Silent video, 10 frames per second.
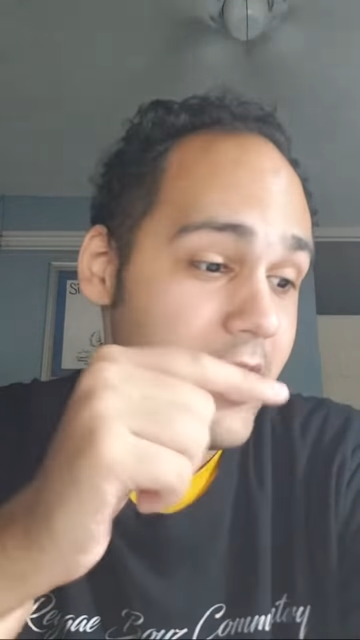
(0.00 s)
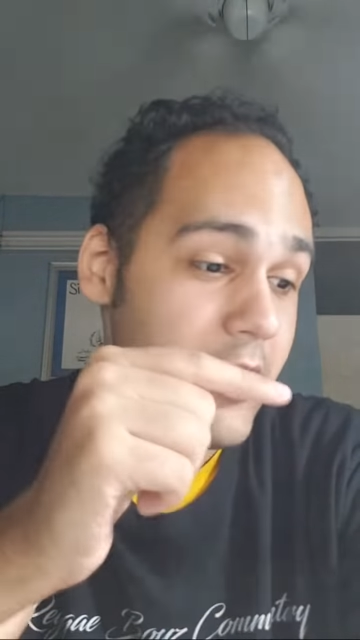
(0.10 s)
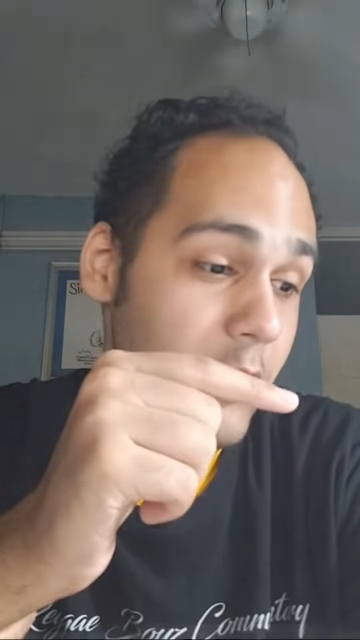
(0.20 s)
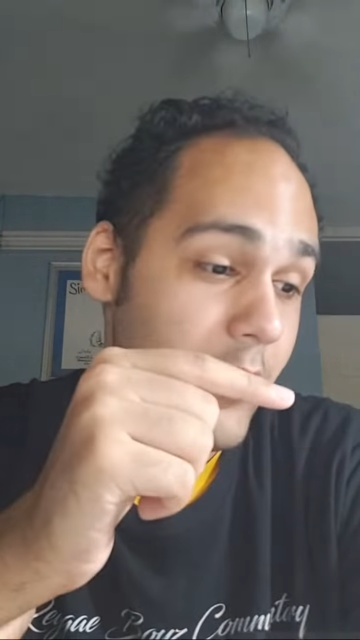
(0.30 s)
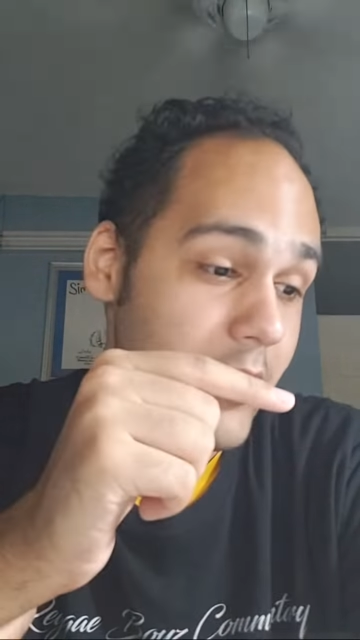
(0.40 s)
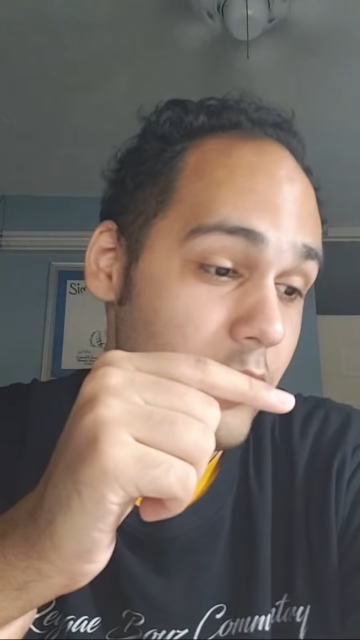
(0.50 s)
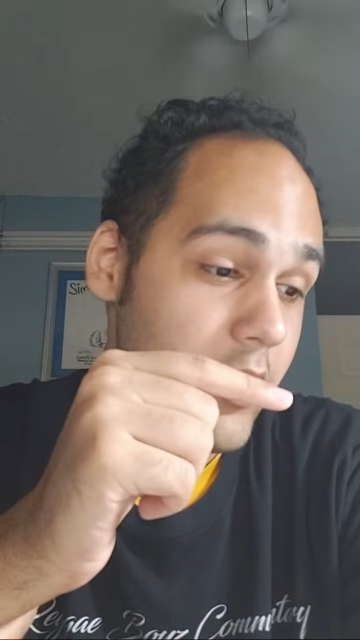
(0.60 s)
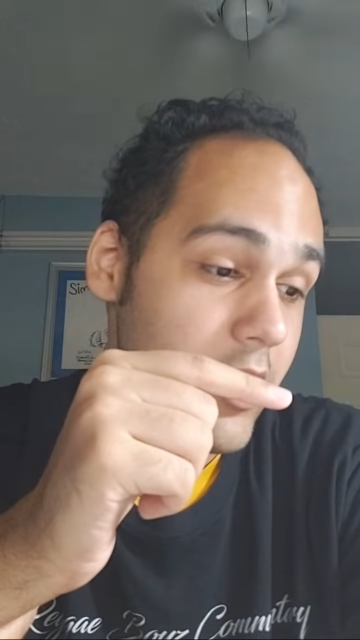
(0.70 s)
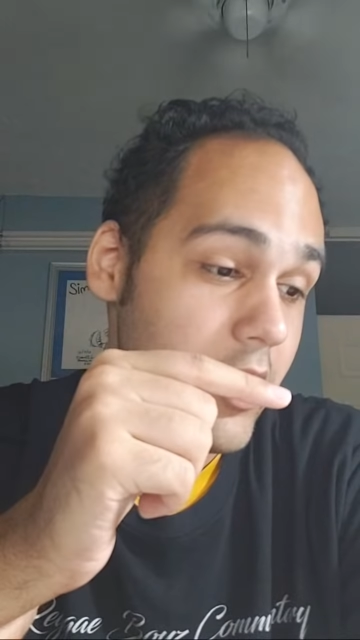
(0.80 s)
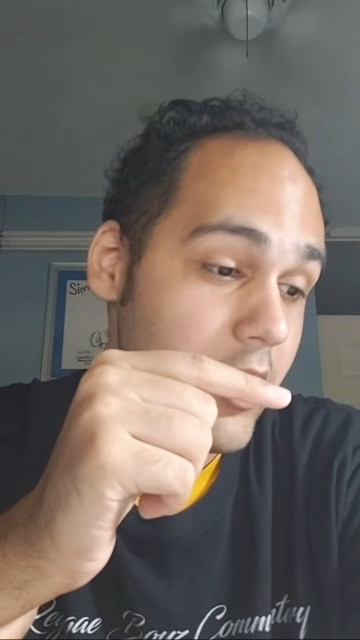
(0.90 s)
when
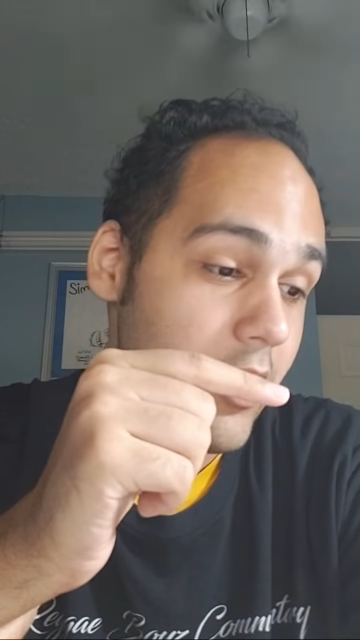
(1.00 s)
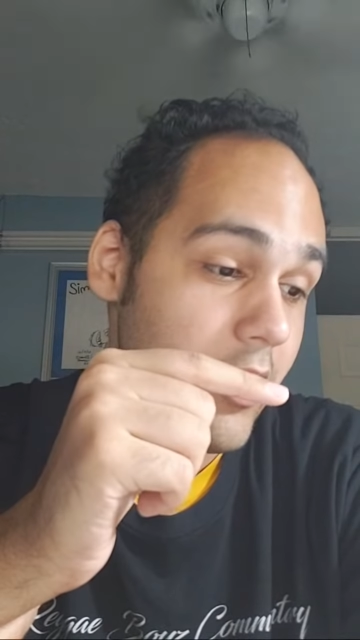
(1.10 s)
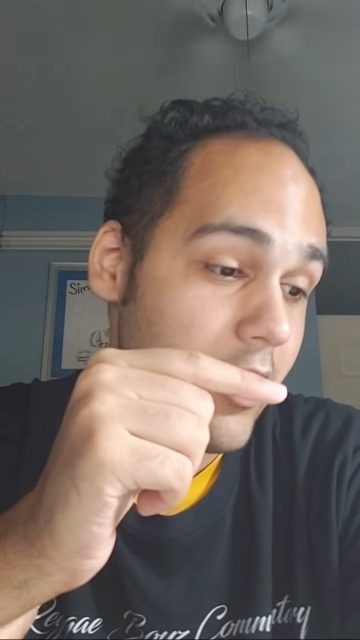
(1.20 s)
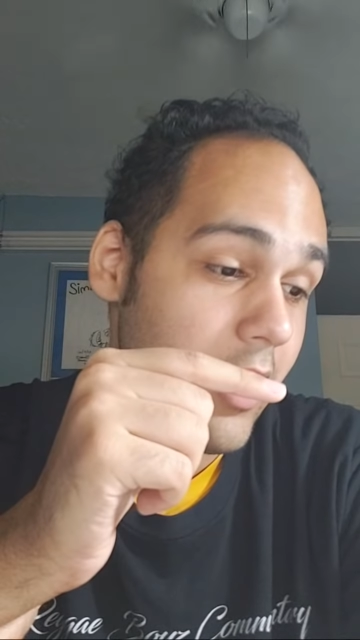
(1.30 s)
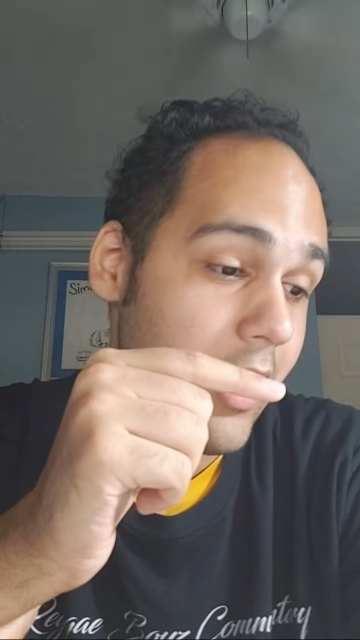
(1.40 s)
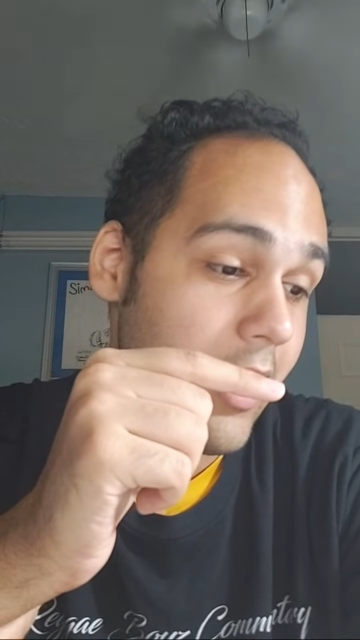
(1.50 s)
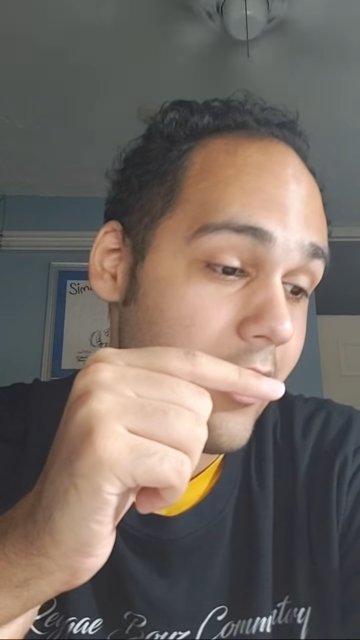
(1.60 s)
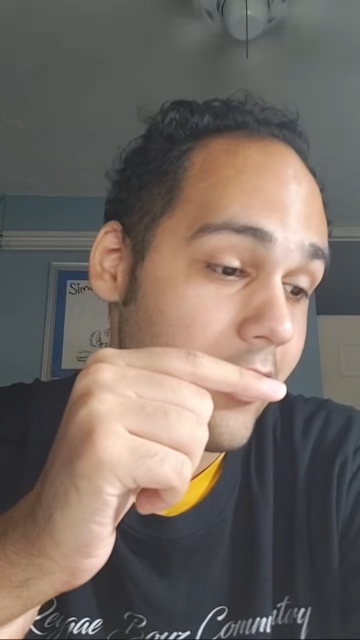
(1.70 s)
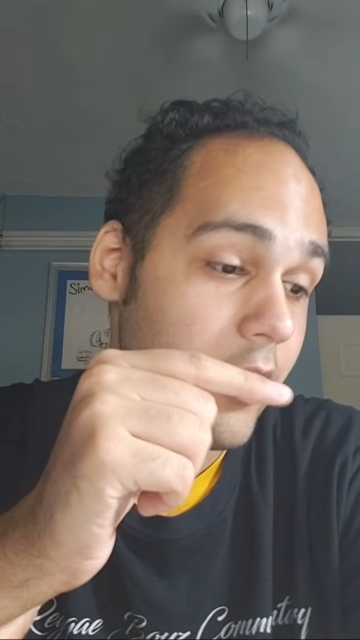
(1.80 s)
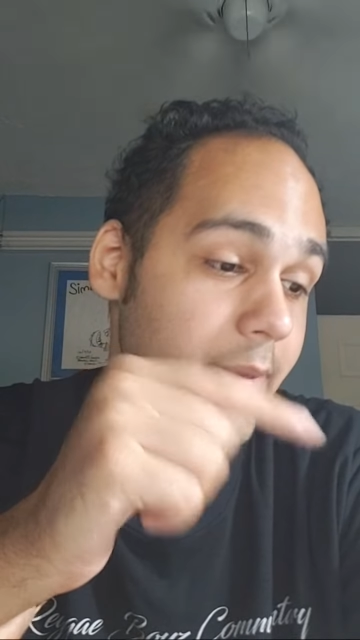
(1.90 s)
we
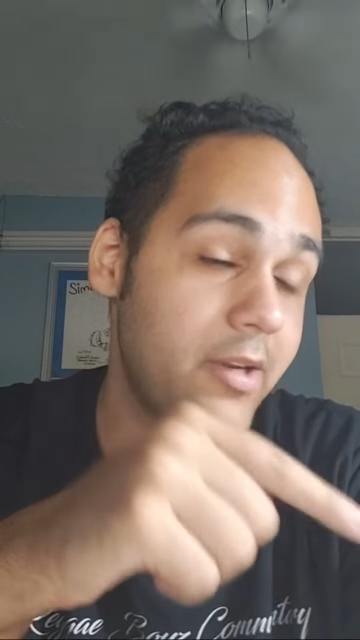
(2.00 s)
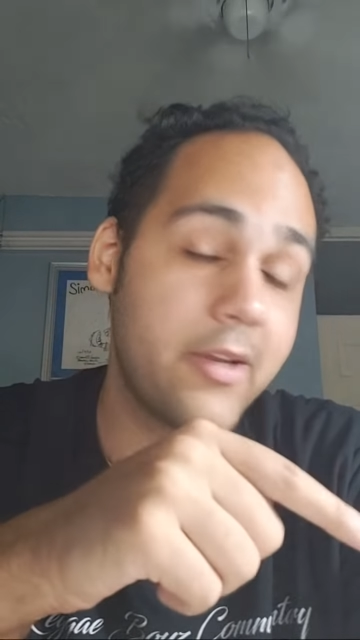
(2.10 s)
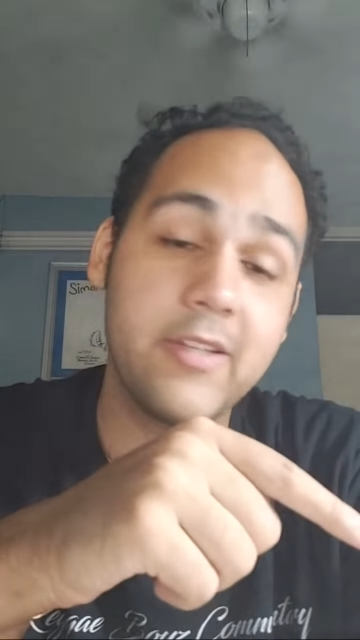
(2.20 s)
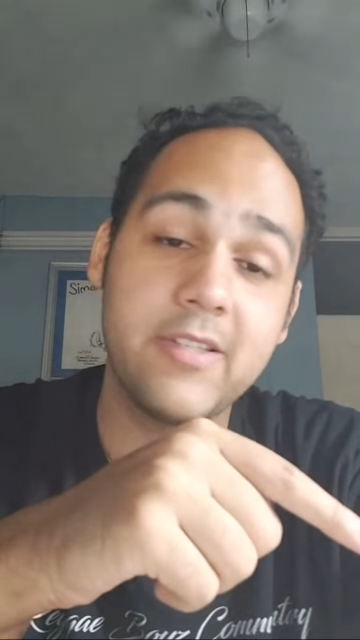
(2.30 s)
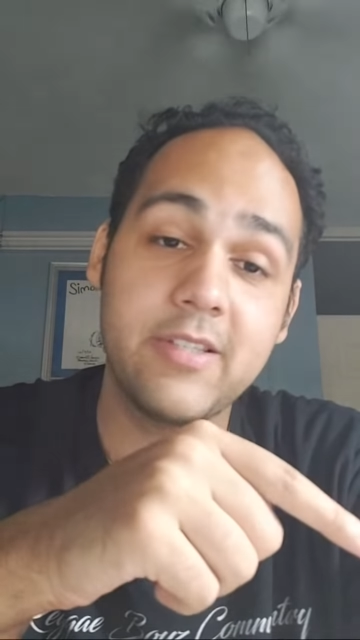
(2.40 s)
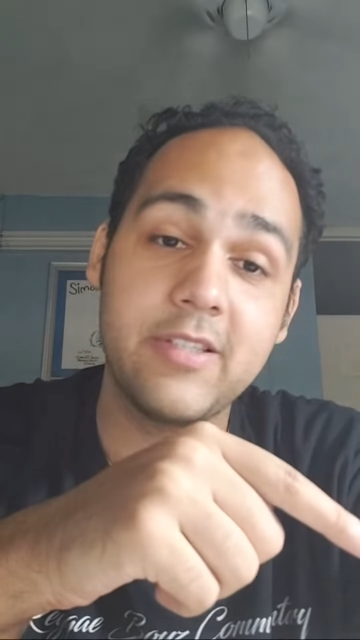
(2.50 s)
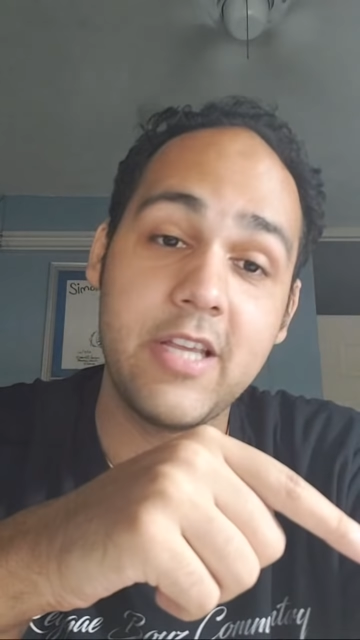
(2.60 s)
are coming against